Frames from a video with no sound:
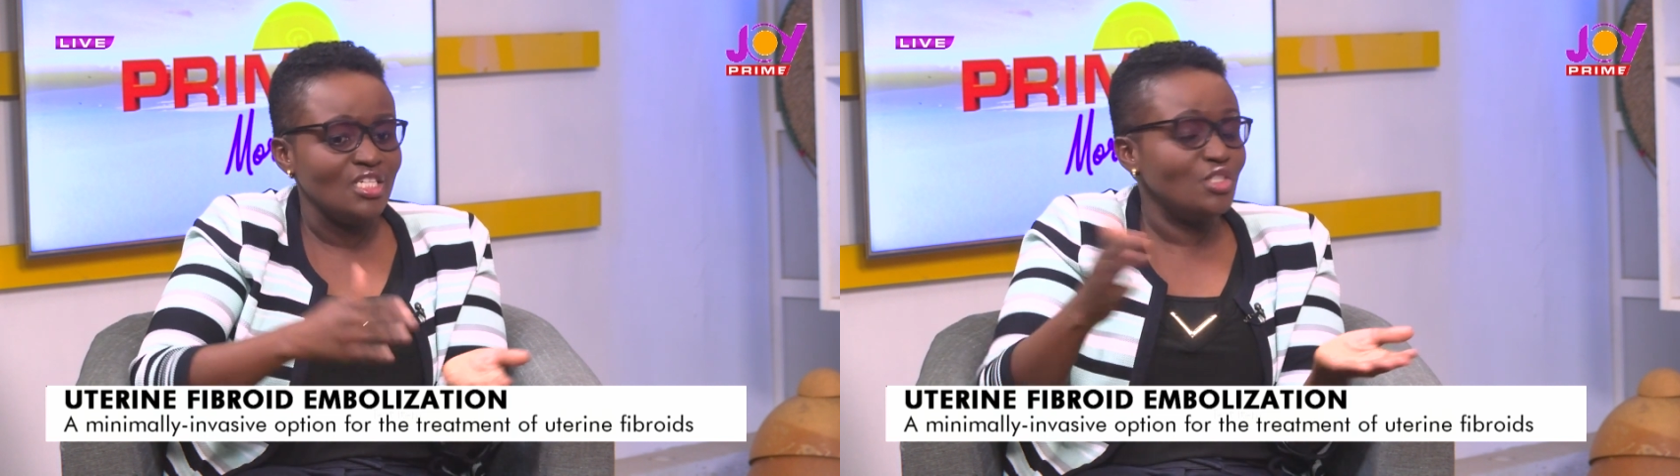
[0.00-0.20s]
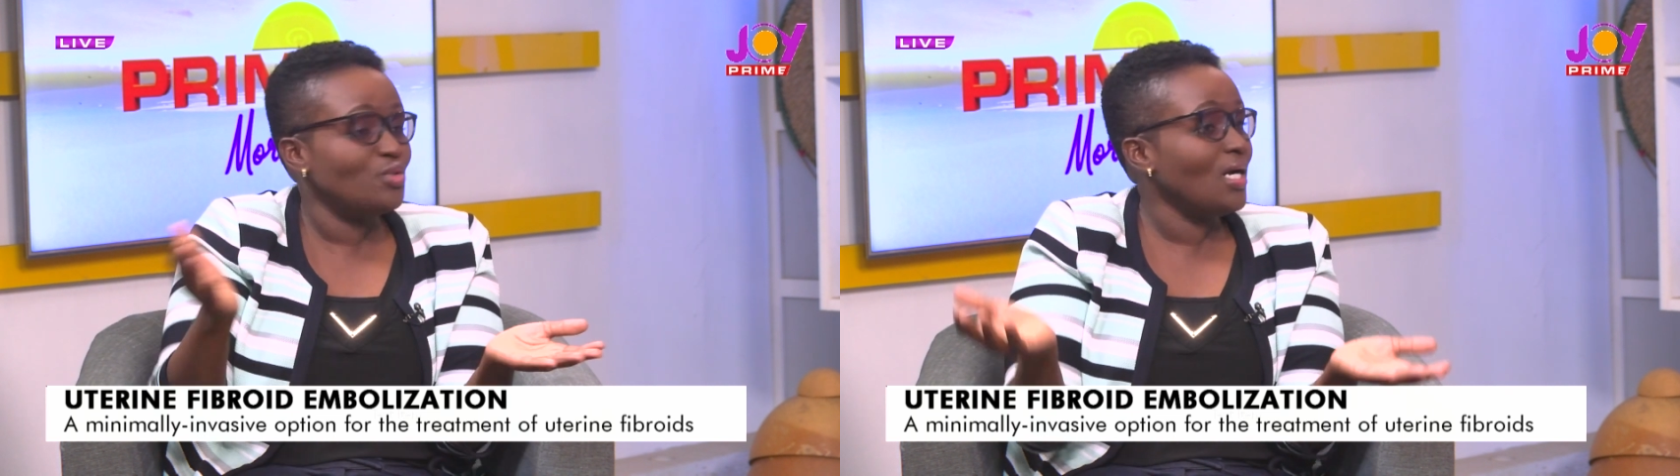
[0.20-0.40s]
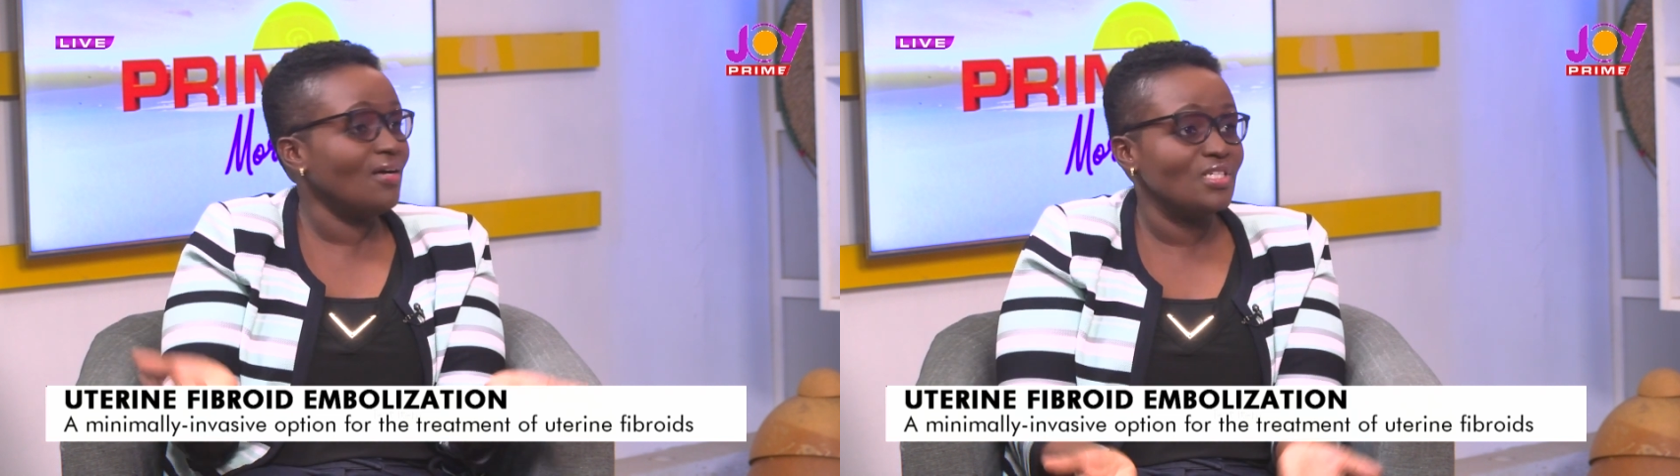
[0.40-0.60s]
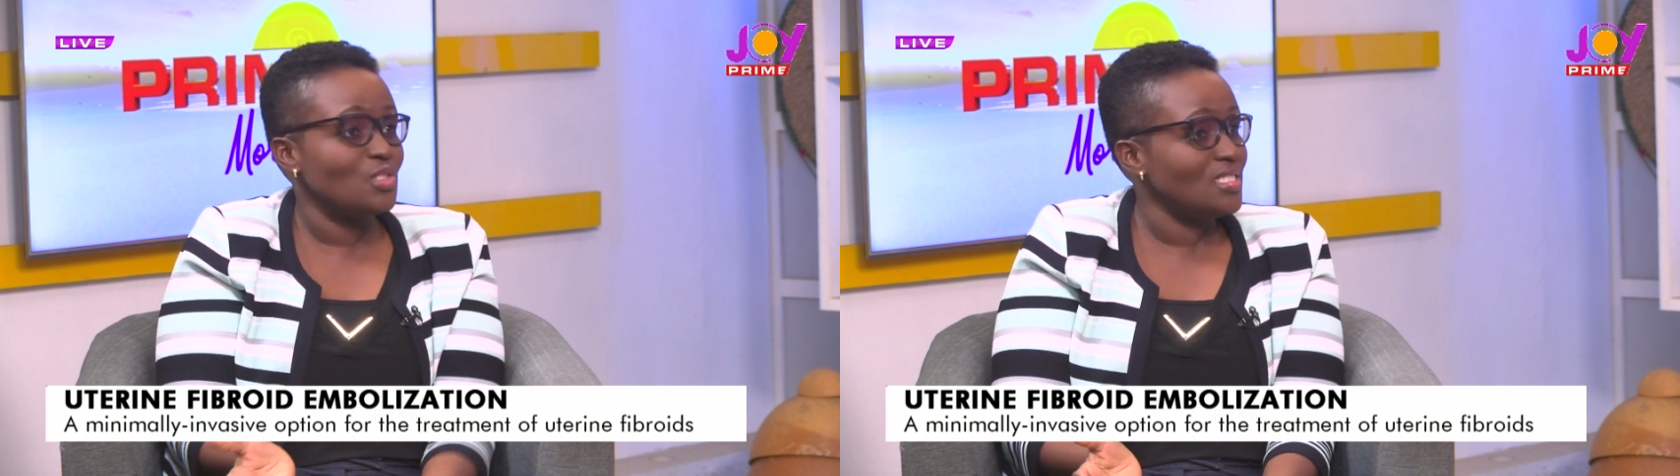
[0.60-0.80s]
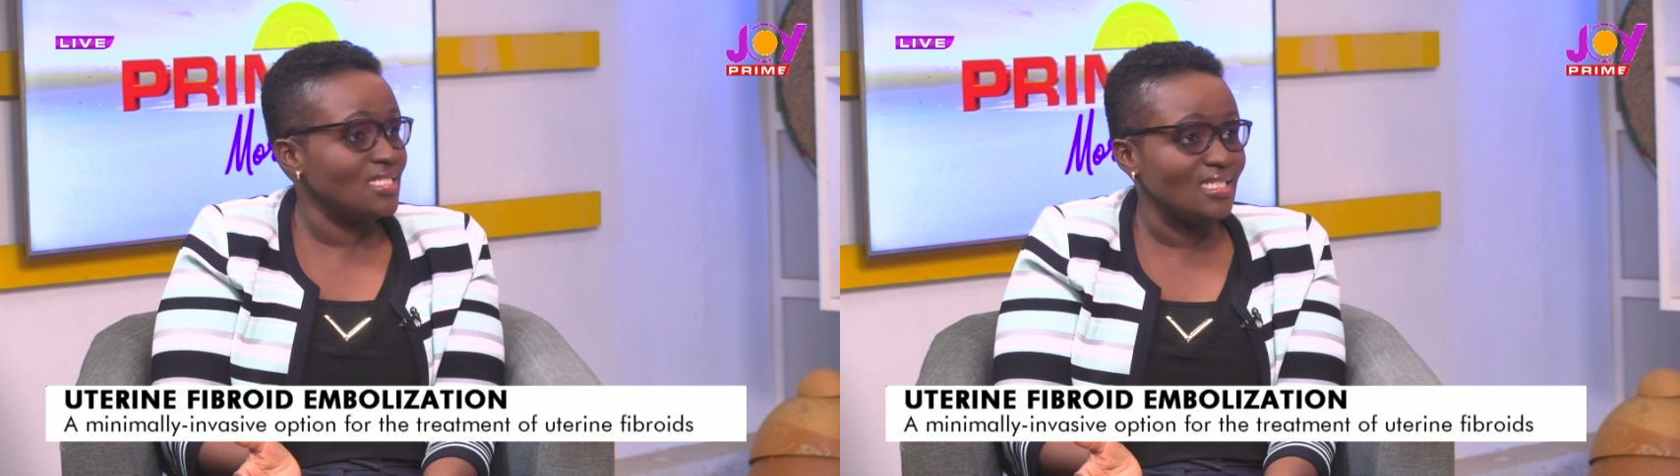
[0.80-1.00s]
You don't have a
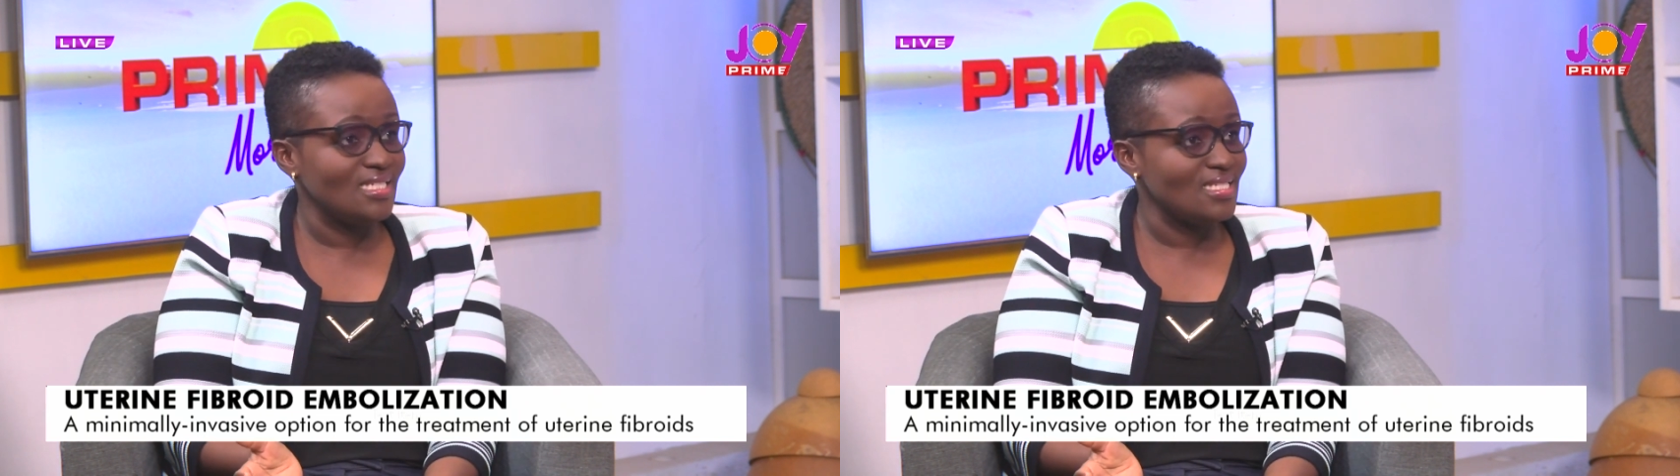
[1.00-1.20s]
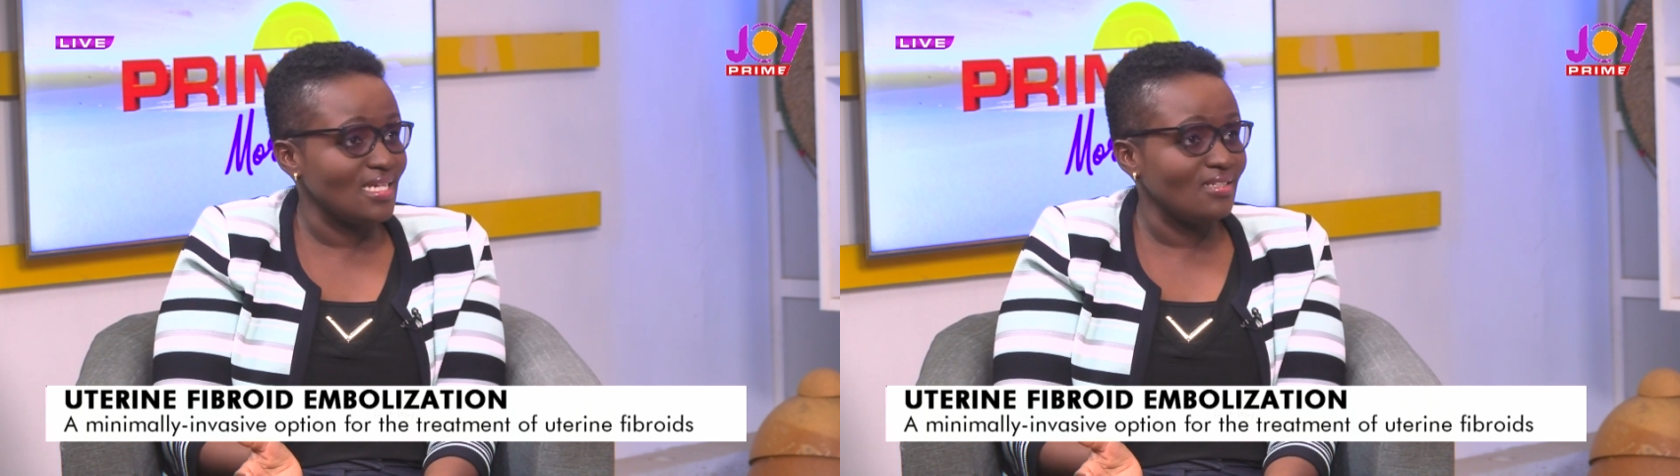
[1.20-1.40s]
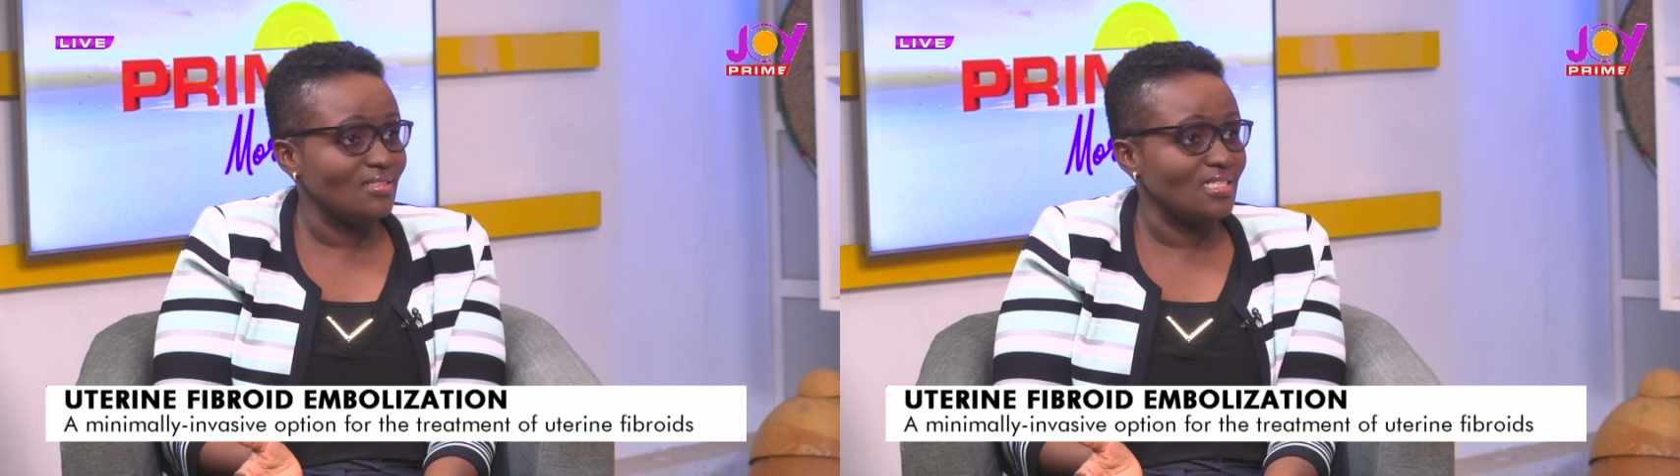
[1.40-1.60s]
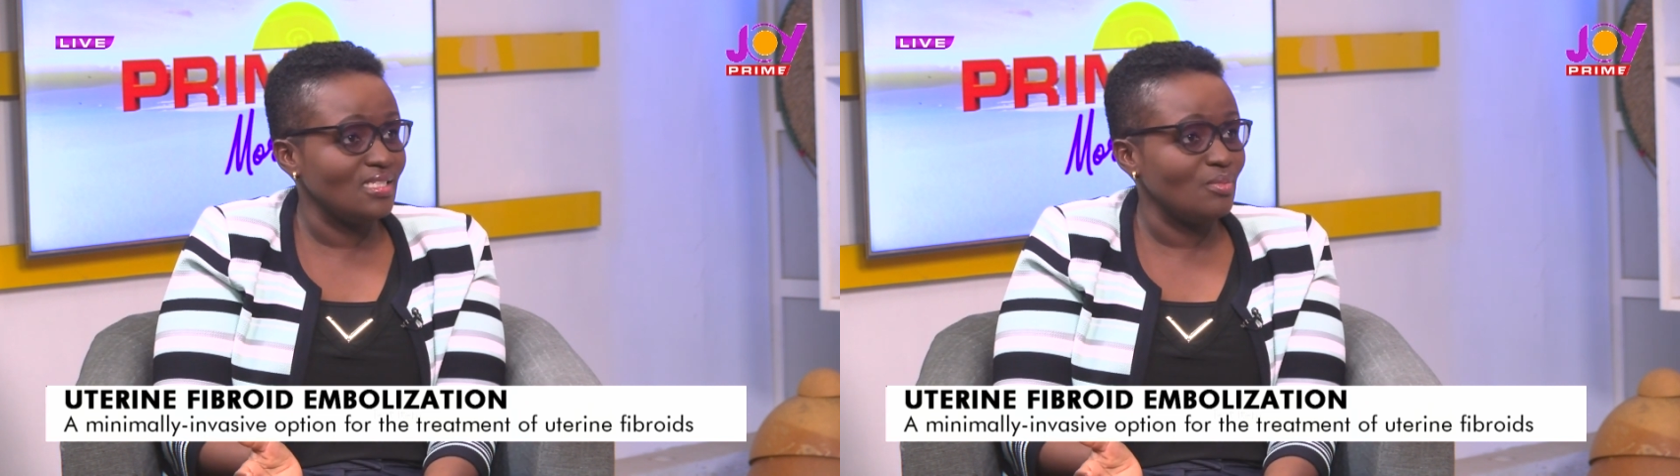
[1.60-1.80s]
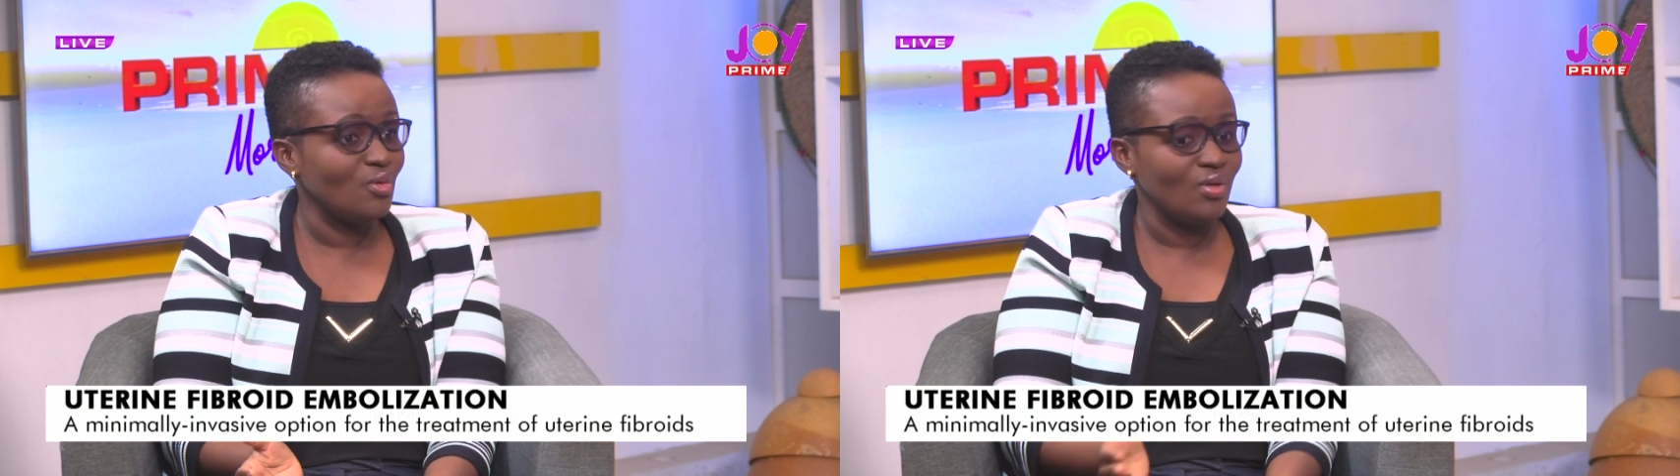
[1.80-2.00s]
28-day cycle
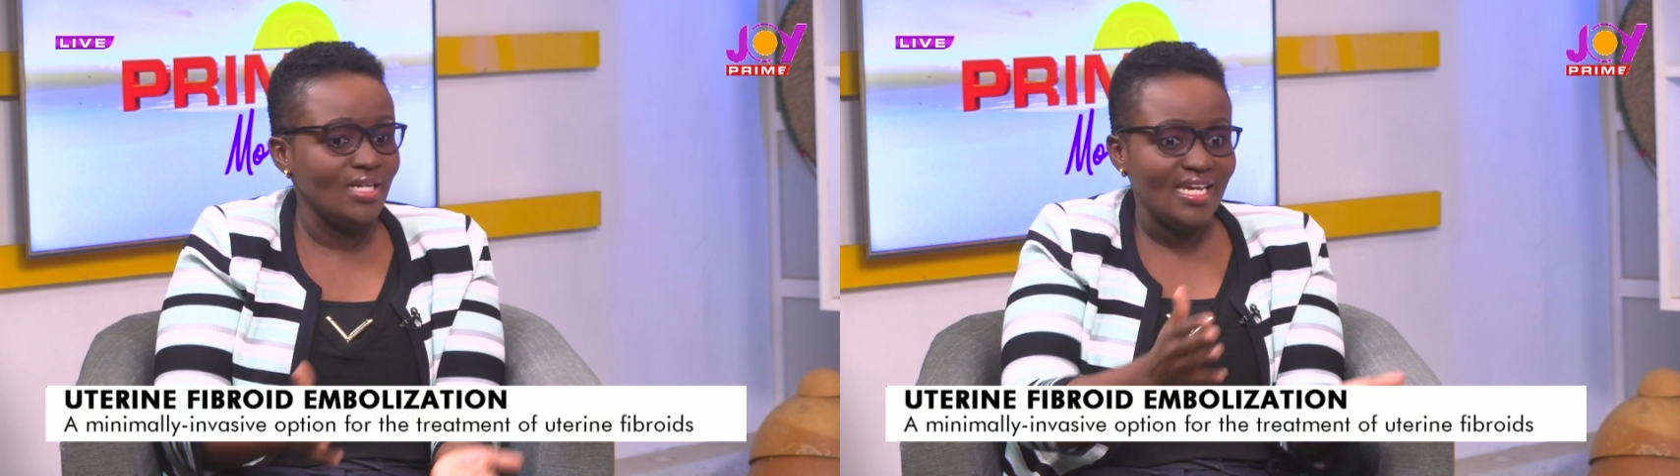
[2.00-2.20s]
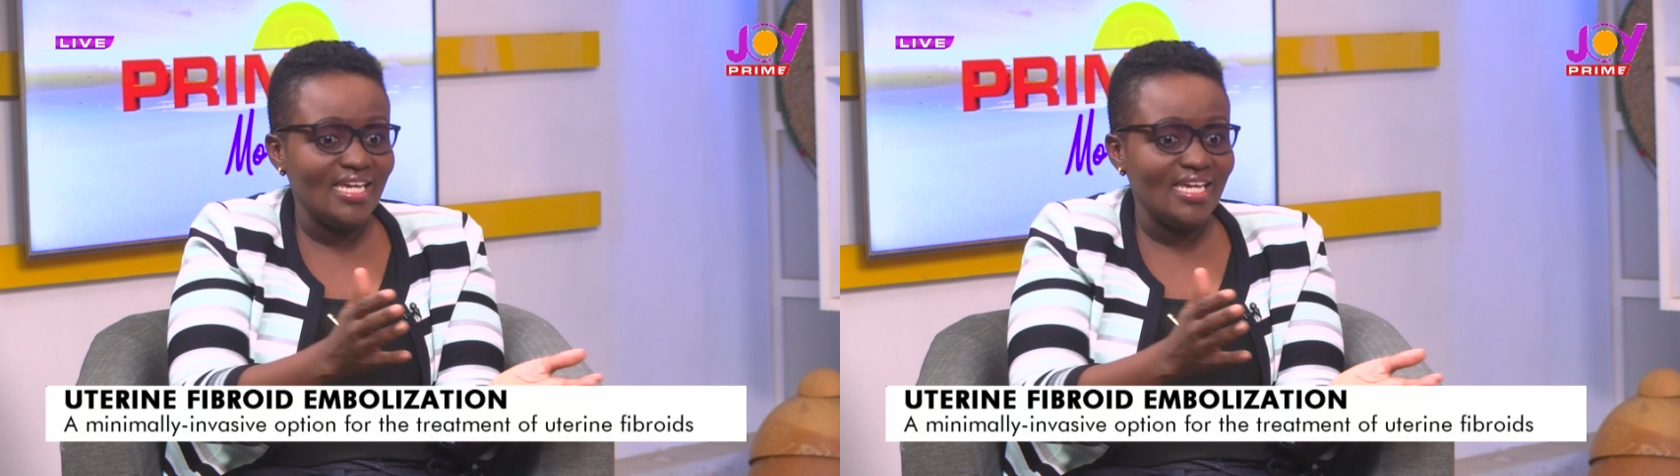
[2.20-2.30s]
anymore.